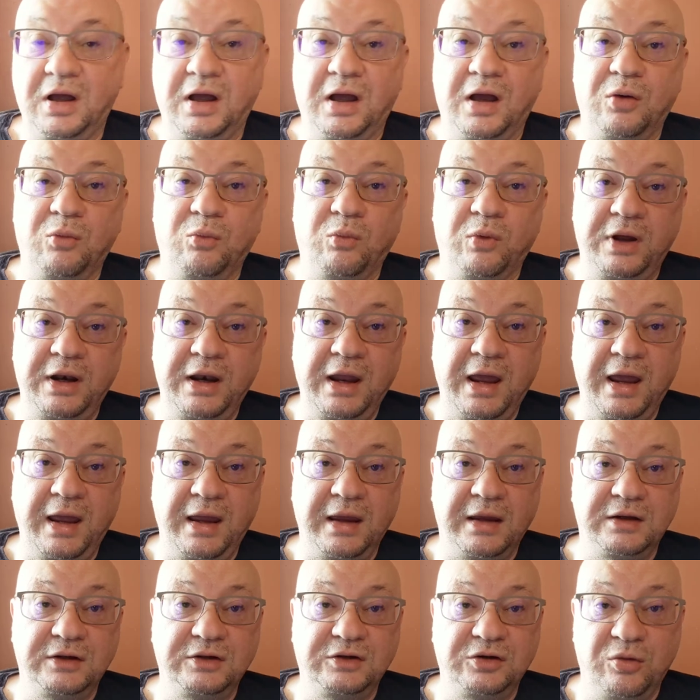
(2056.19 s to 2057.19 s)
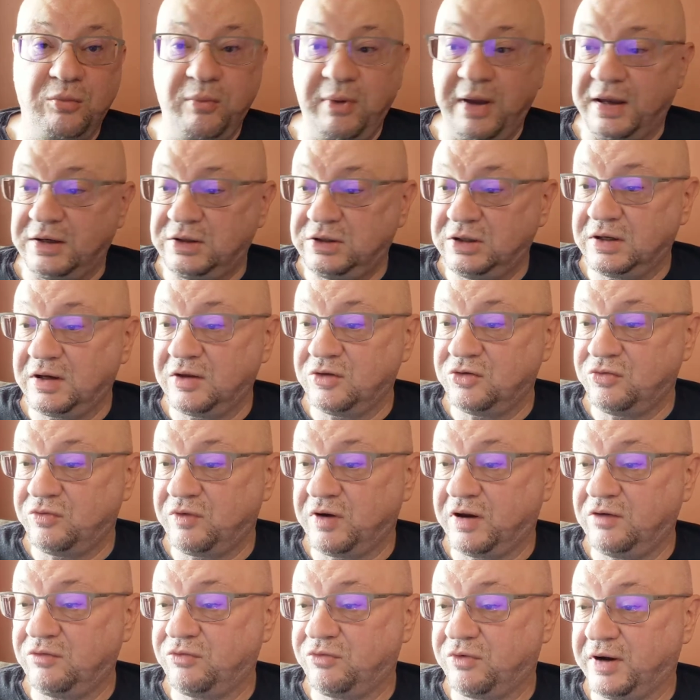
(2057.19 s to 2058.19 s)
On one hand, your magic is
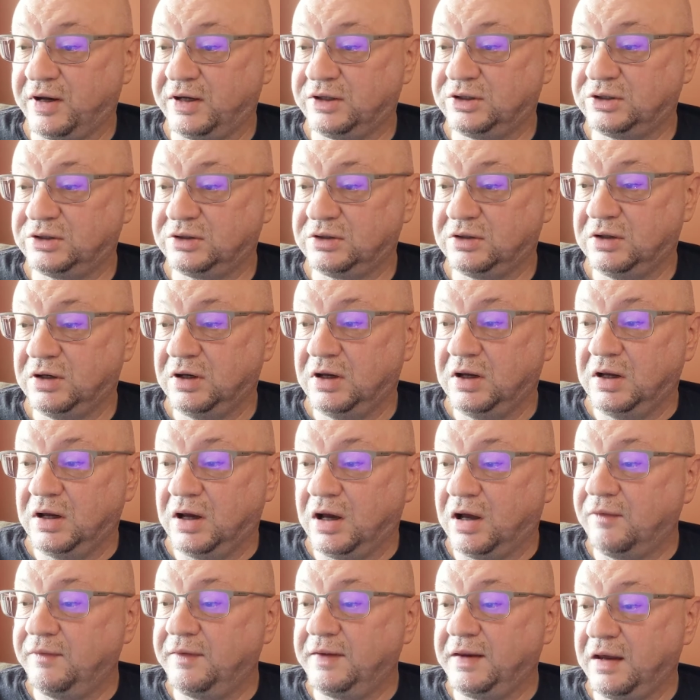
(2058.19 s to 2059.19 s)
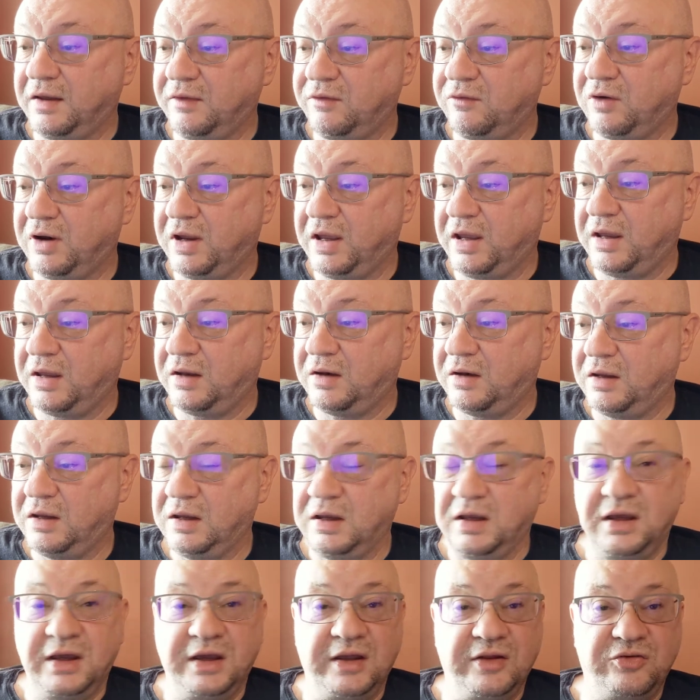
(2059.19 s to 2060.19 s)
very fresh. On the other hand,
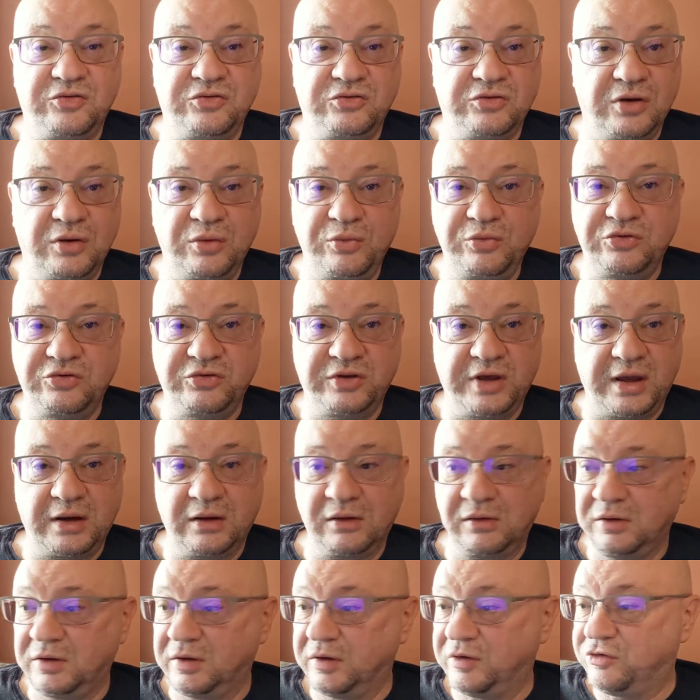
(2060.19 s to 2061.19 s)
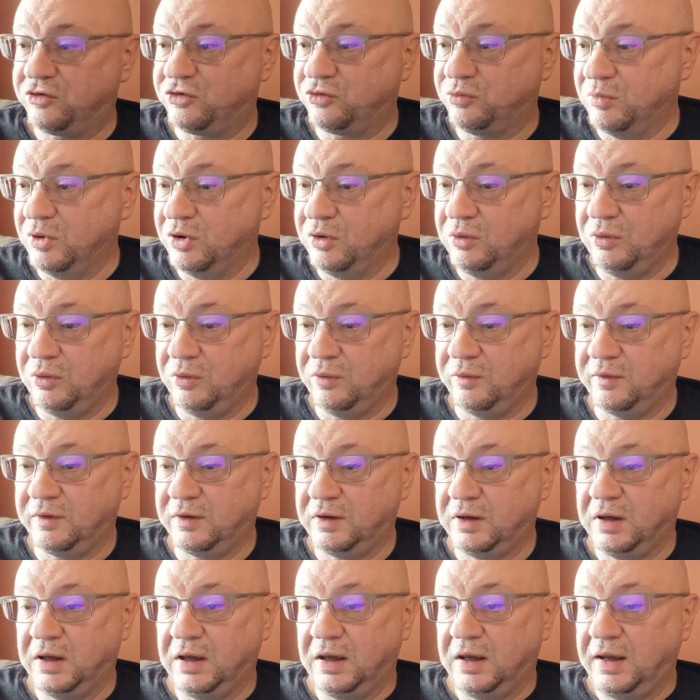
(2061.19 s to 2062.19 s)
it's so settled and smooth.
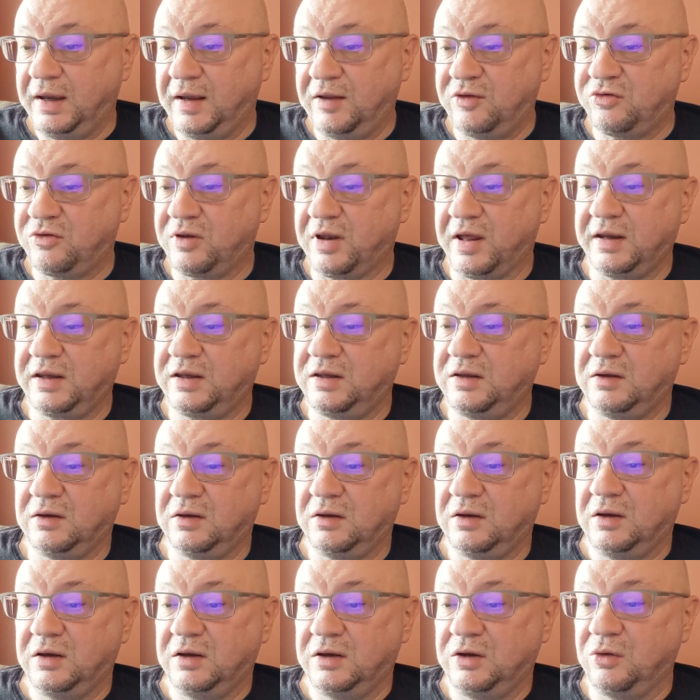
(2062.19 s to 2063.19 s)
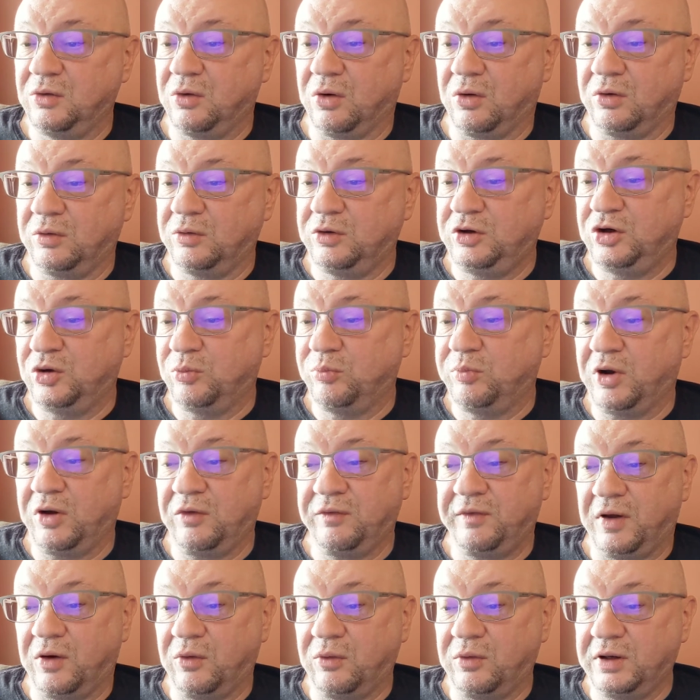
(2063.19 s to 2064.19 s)
It's like you're
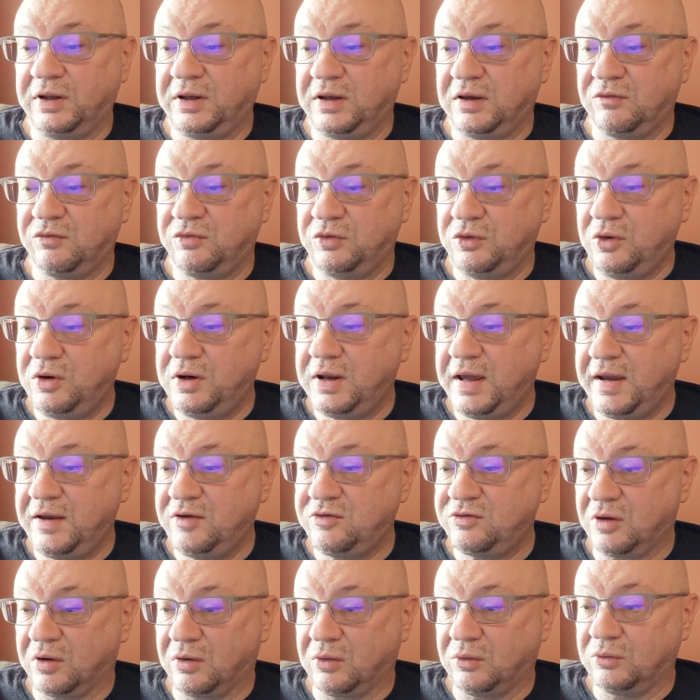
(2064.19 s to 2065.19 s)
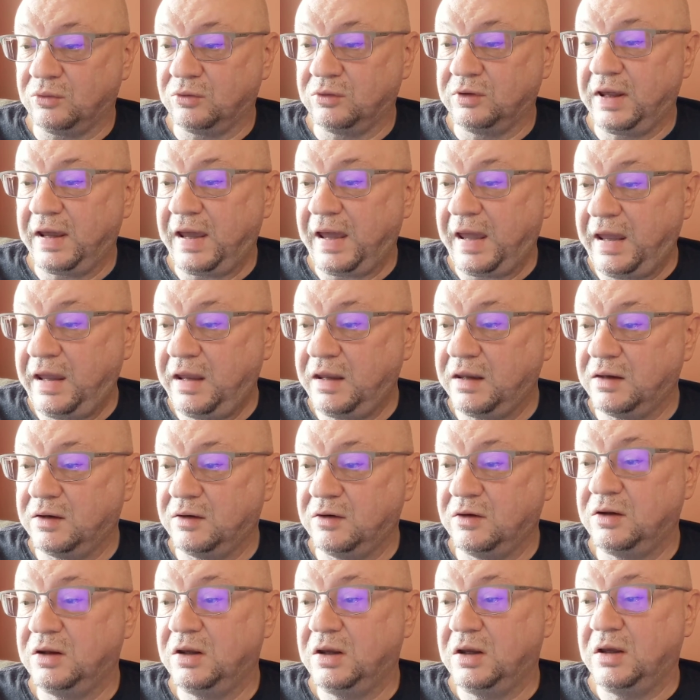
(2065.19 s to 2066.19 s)
both only a few days old,
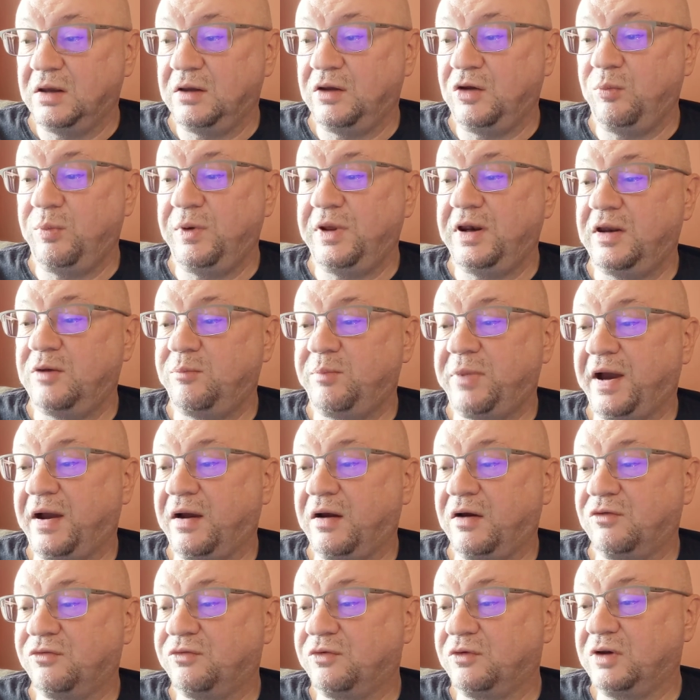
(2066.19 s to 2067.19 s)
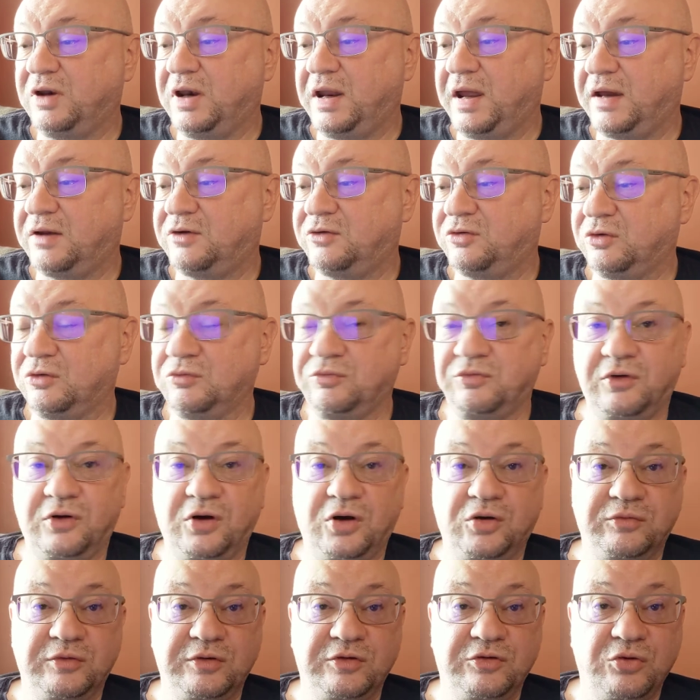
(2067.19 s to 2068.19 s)
and you've been a powerful natural for
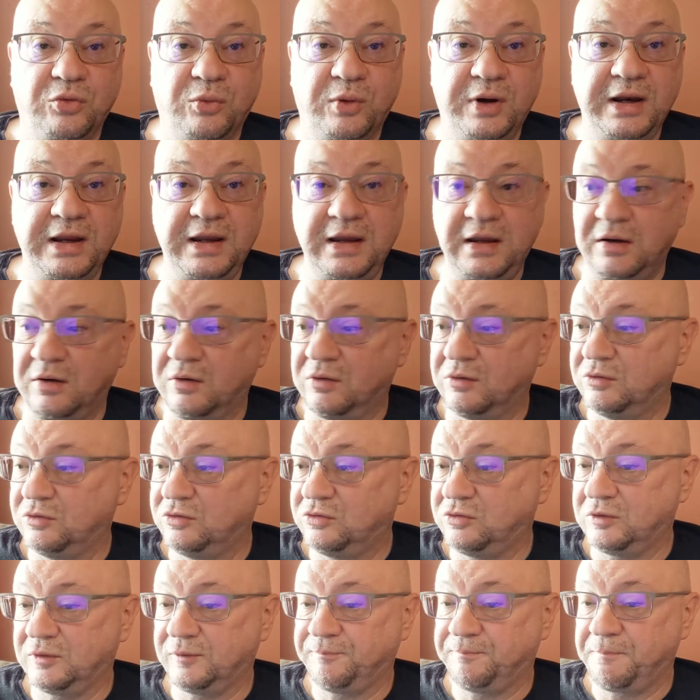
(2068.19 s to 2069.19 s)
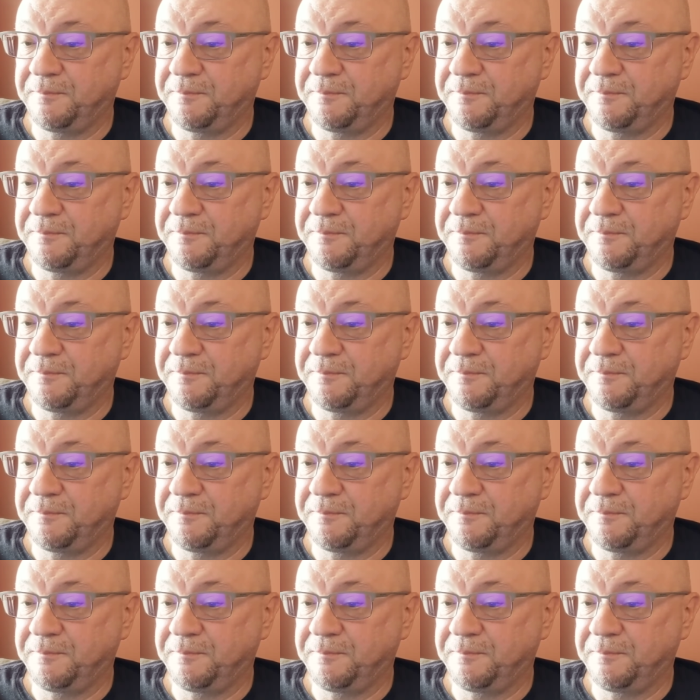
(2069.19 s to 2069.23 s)
over 20 years.